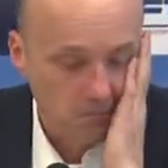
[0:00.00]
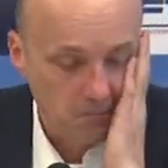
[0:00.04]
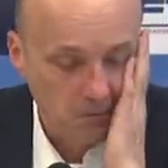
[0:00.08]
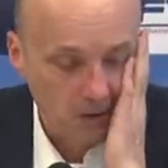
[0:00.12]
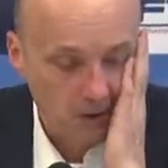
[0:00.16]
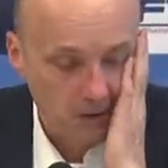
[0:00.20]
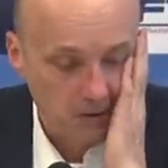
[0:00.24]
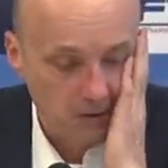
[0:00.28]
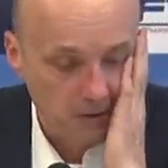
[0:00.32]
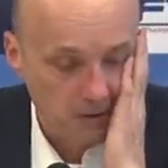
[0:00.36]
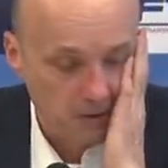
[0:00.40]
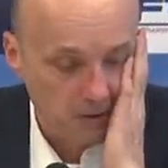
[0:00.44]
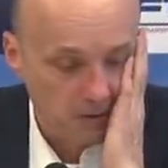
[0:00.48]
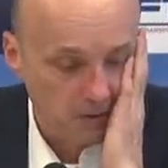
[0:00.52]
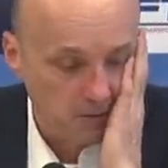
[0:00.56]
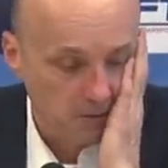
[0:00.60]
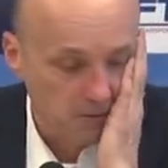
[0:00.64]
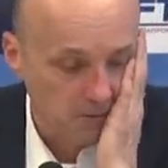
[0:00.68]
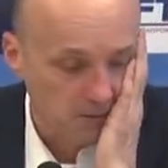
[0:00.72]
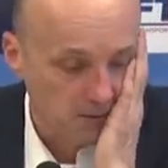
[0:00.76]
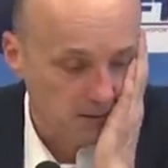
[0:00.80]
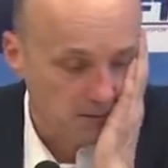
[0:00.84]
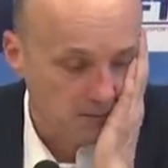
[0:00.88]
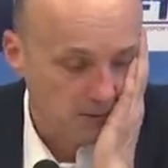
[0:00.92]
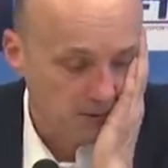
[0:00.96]
I don't know.
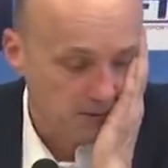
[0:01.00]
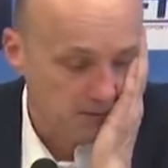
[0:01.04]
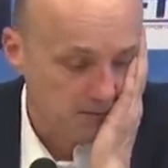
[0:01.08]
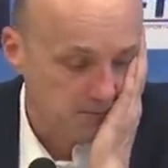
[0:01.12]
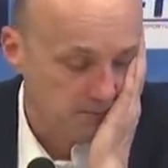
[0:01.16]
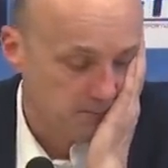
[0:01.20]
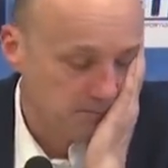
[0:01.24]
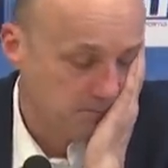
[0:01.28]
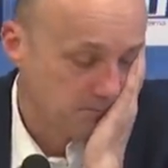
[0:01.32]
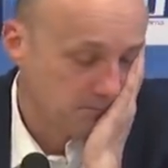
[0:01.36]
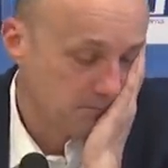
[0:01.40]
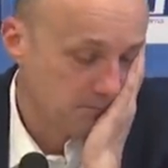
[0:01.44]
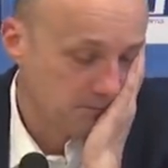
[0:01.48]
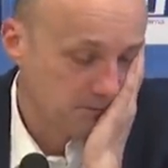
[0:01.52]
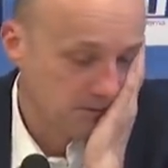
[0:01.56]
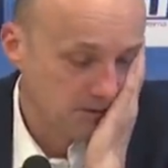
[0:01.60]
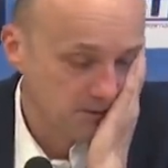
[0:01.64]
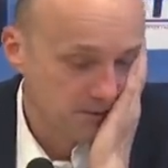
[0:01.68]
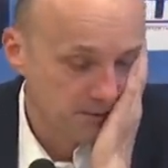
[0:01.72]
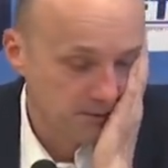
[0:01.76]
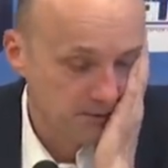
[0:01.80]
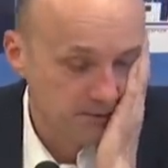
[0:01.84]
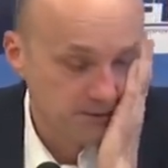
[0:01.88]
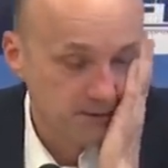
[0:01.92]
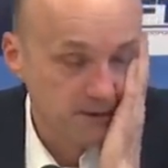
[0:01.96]
I mean,
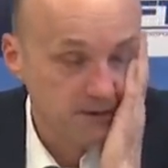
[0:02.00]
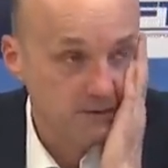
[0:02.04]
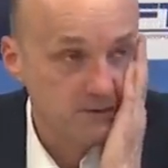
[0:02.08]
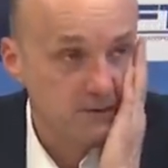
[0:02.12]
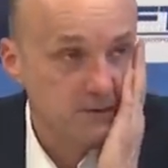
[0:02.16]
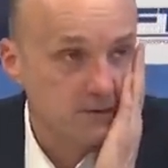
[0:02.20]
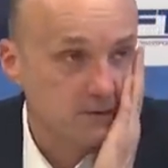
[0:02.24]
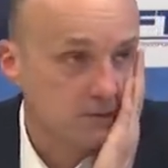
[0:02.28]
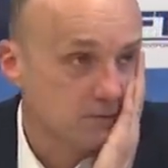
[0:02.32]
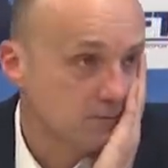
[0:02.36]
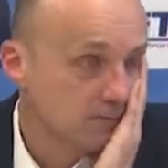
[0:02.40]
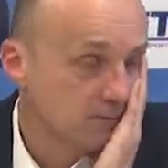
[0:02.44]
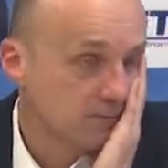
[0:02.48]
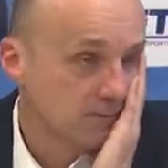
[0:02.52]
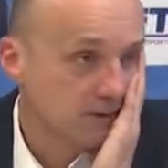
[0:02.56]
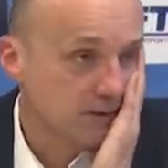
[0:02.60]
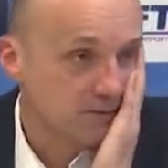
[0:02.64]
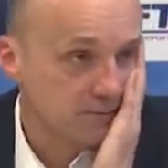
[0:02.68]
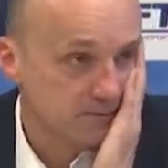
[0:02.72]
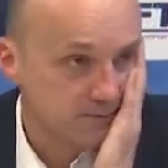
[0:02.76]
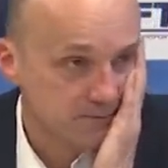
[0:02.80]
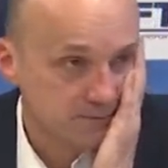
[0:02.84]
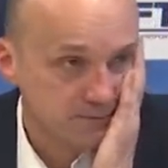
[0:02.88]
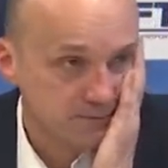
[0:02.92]
if he says so, man.